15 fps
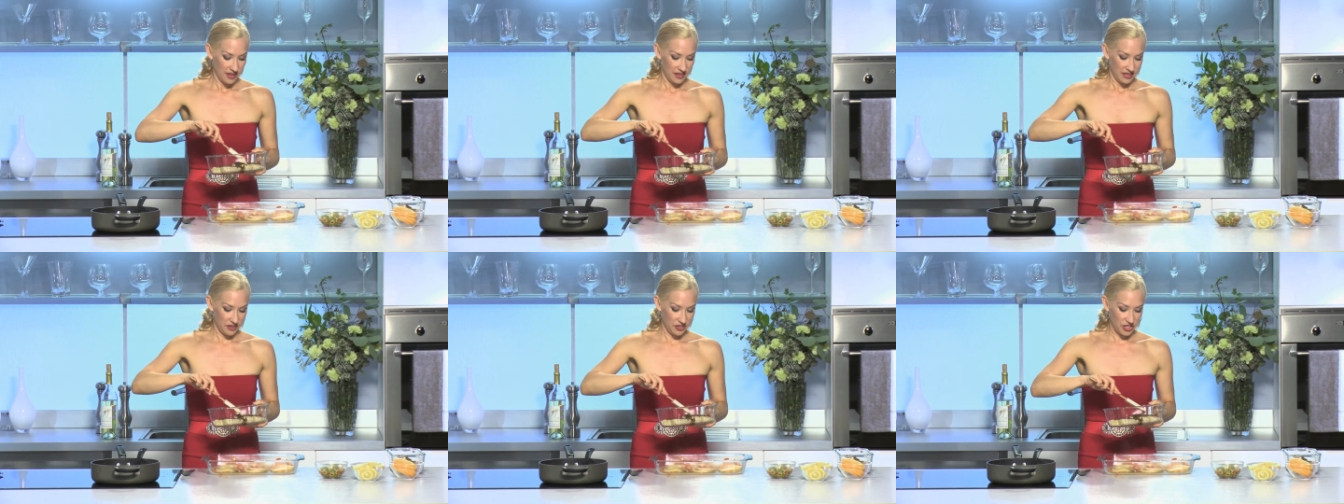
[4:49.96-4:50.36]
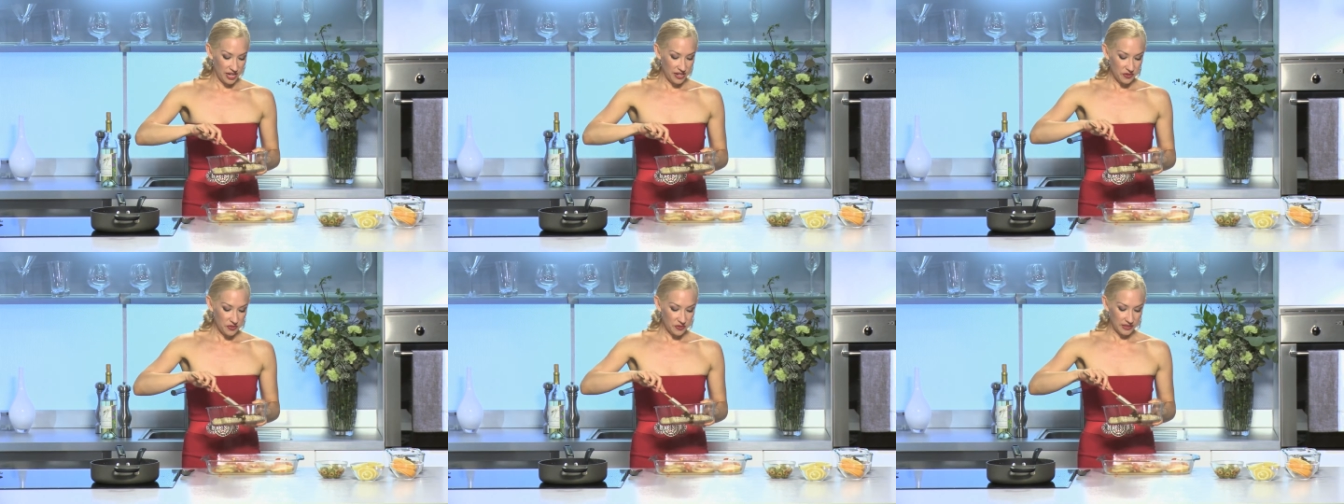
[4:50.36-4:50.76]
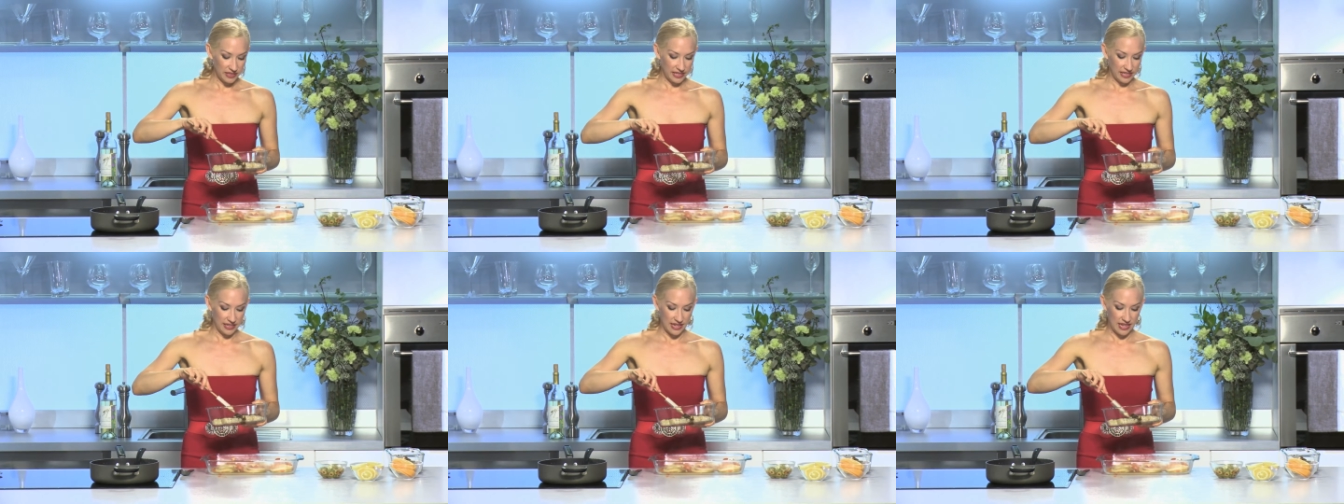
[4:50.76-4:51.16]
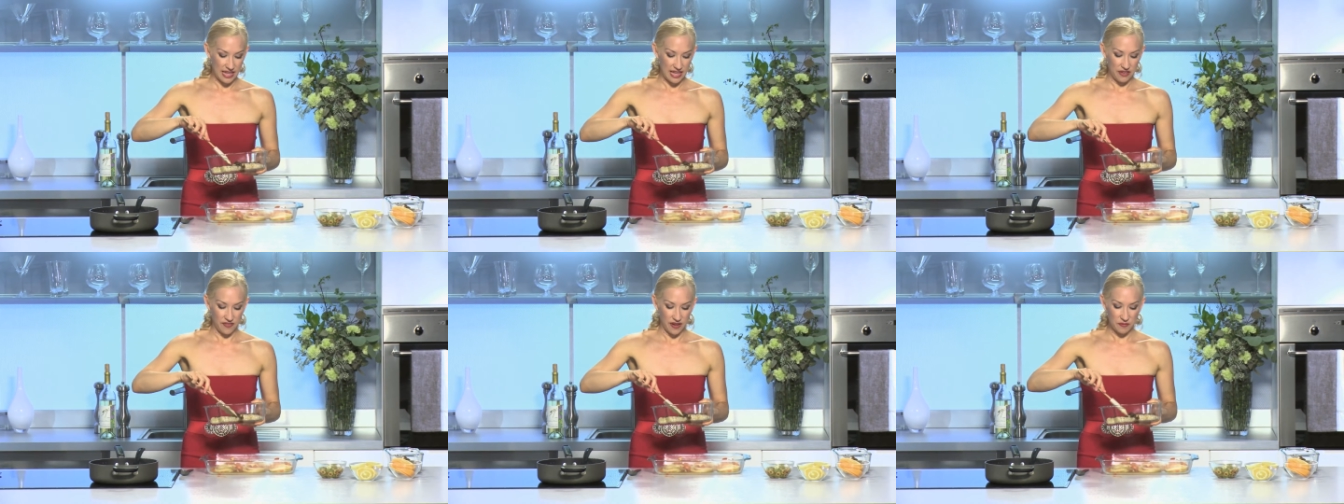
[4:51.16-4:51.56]
Now generally,
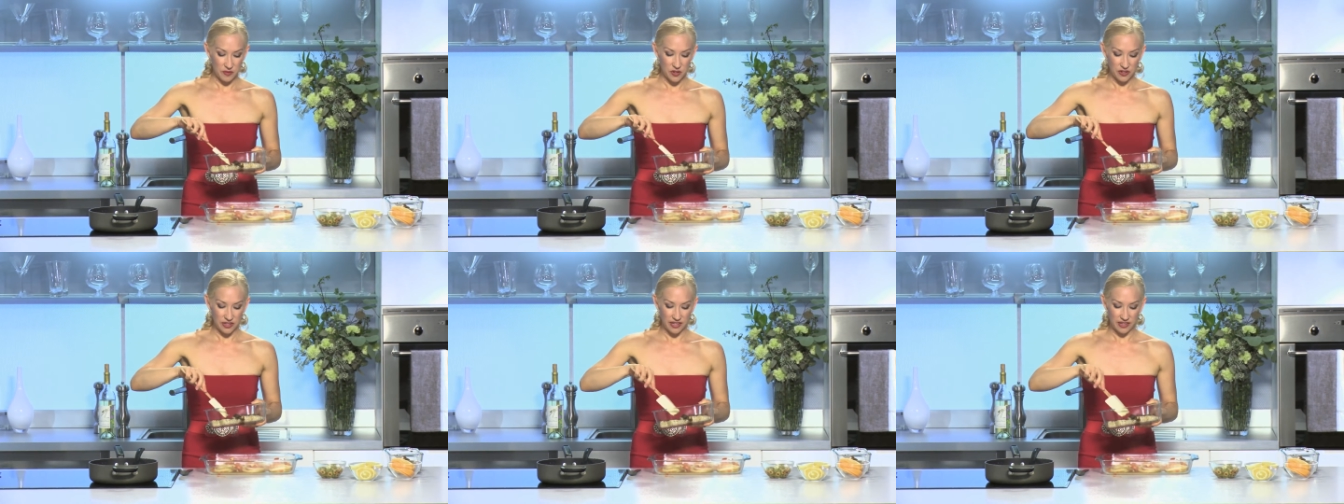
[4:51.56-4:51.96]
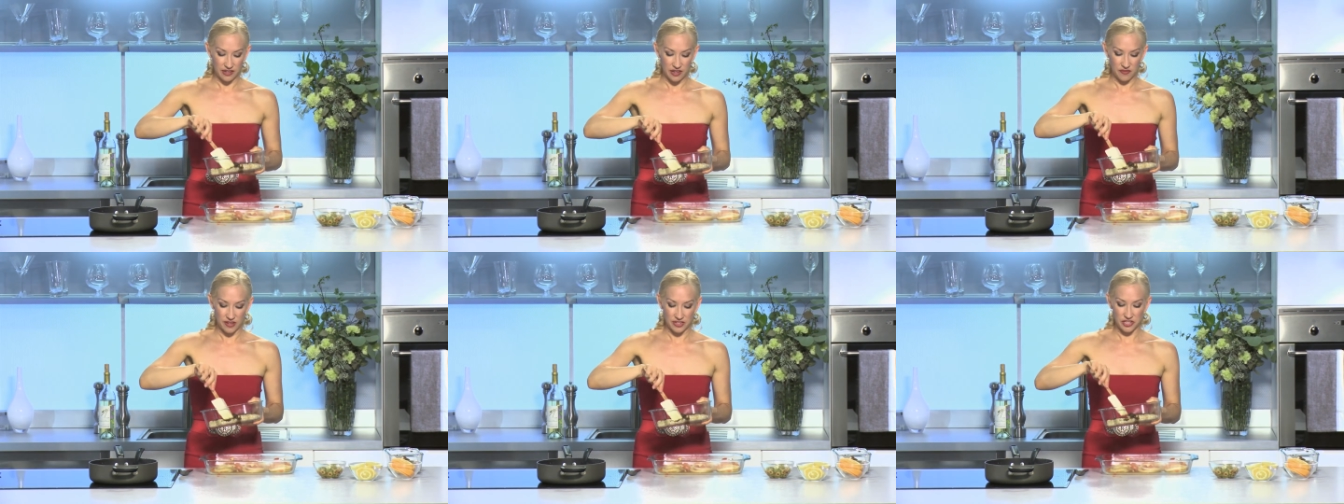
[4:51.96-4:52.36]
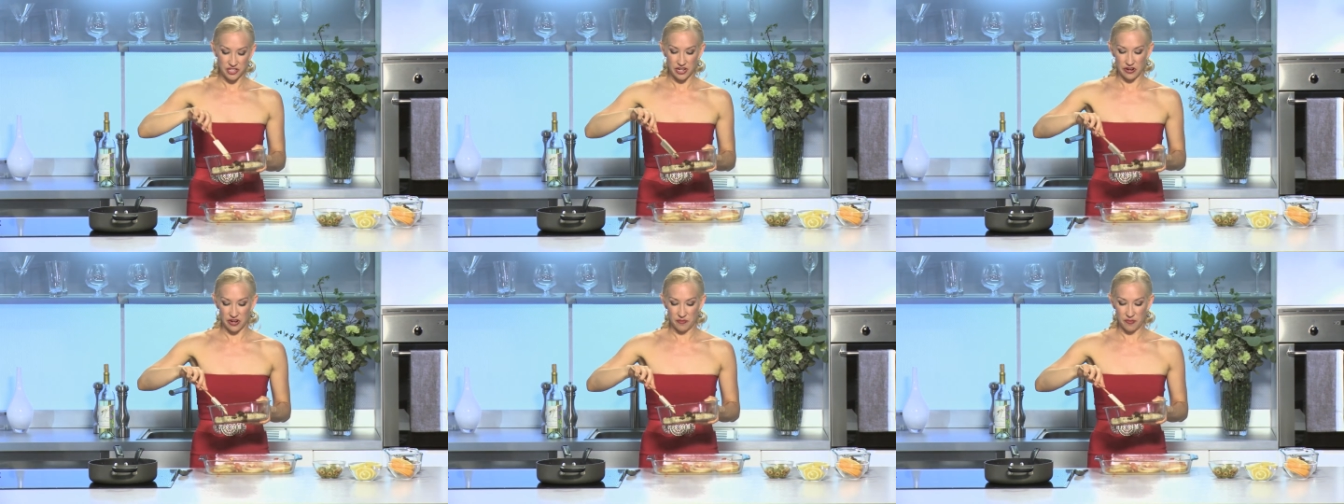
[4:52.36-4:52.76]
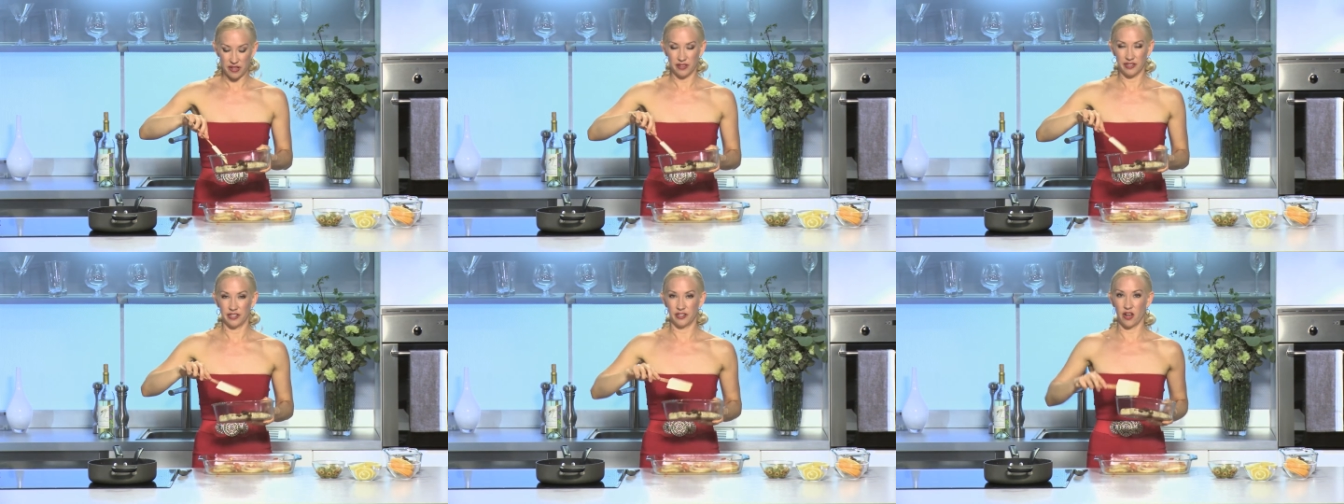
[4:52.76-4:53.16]
if I'm cooking a vegetarian
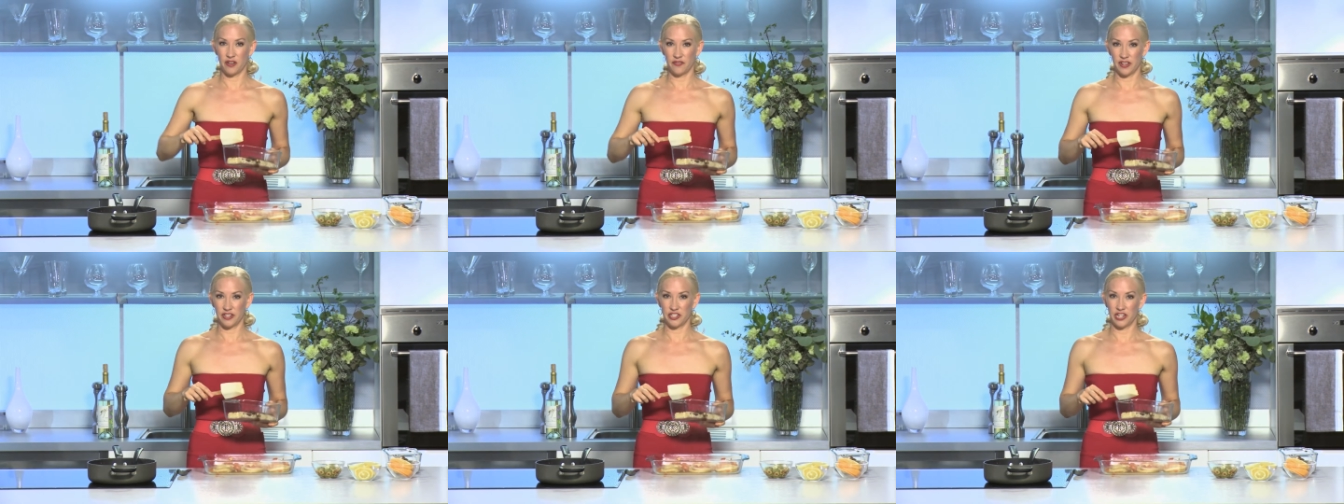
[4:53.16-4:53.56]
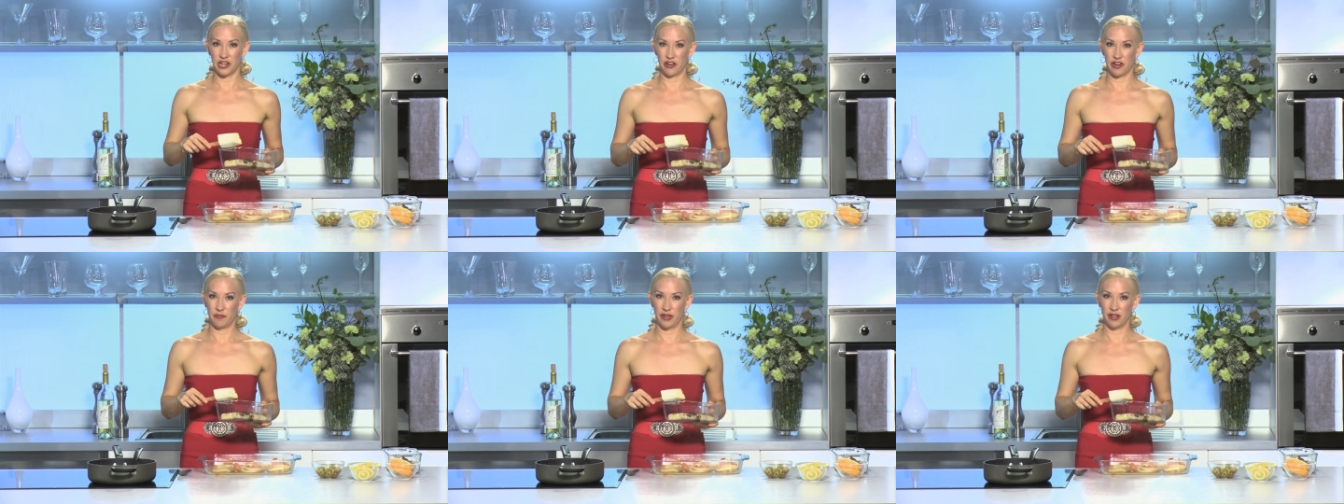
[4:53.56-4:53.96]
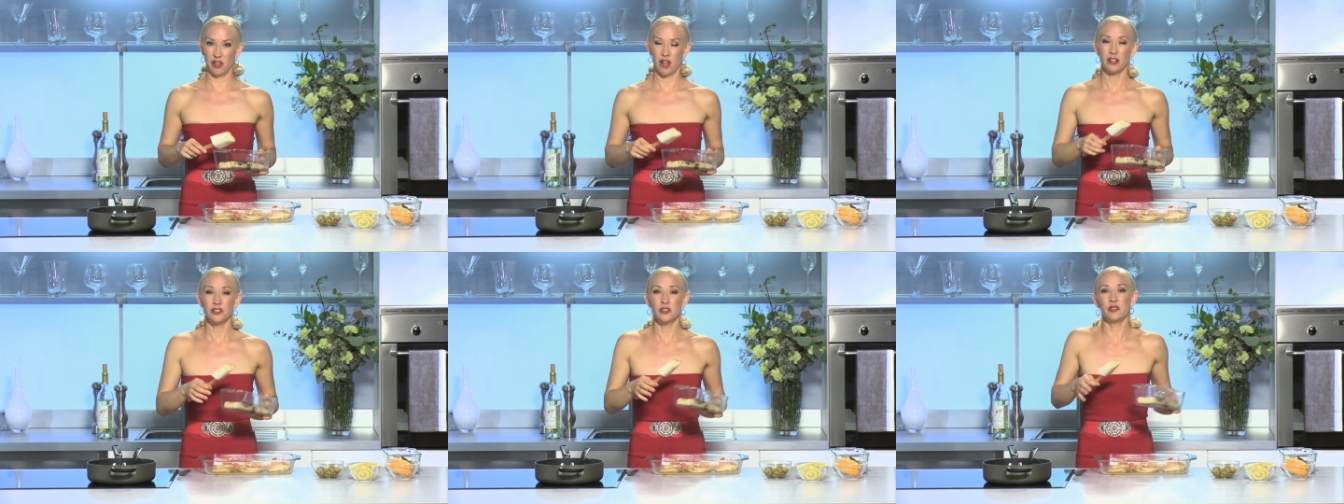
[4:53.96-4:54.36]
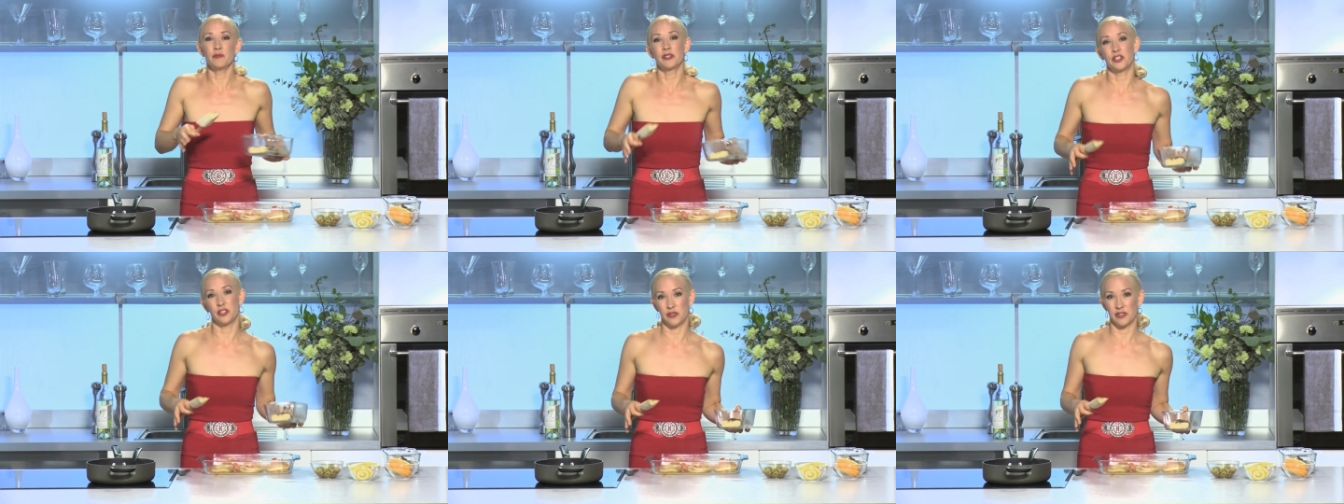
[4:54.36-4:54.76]
meal and a non-vegetarian meal, I'll do them
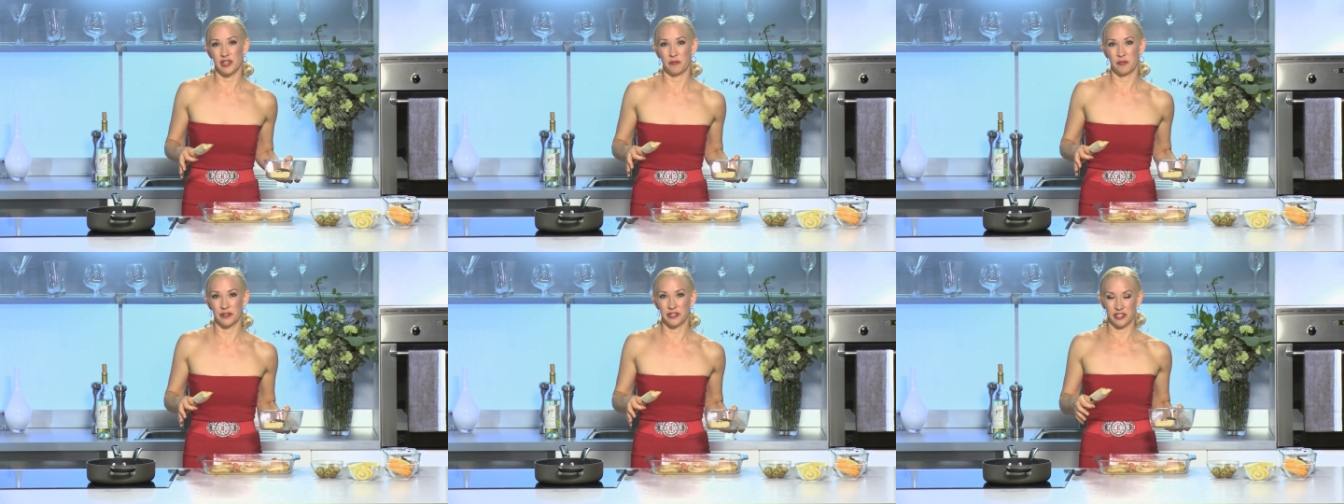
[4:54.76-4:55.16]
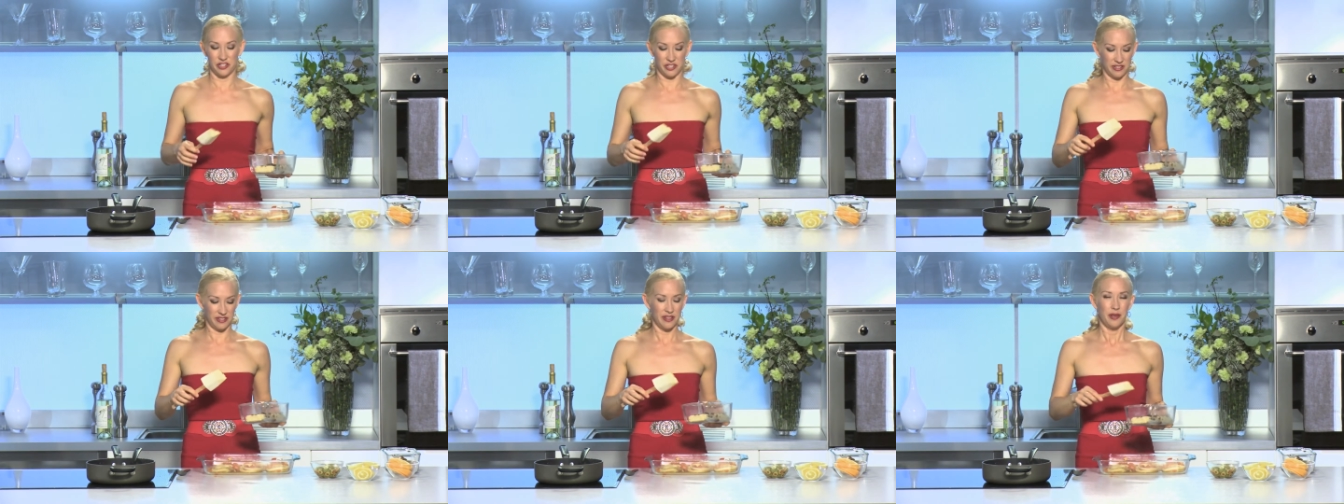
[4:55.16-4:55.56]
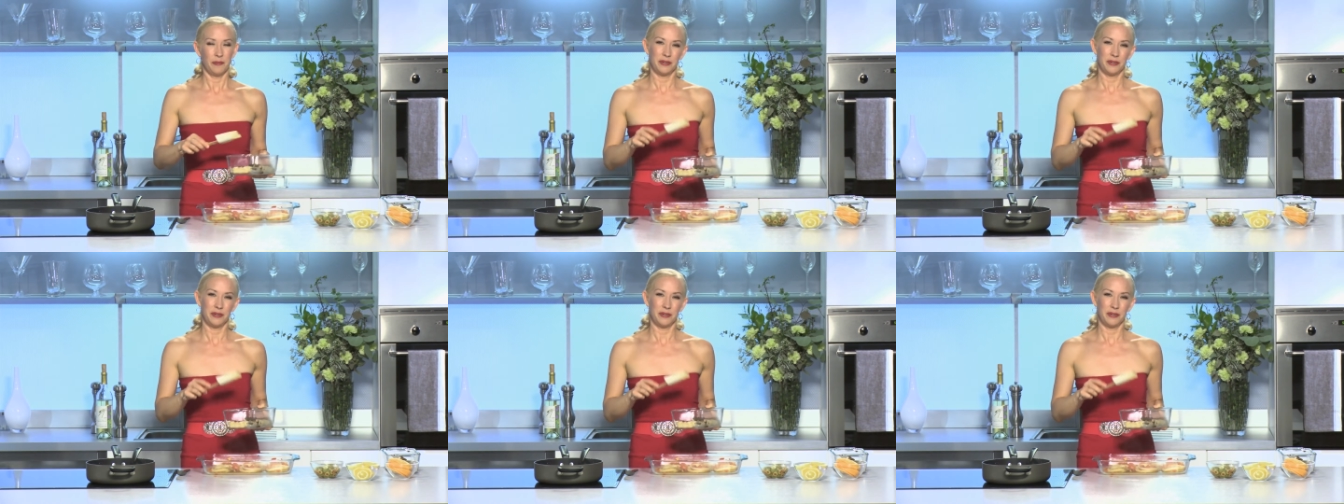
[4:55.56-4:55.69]
in 2 separate dishes.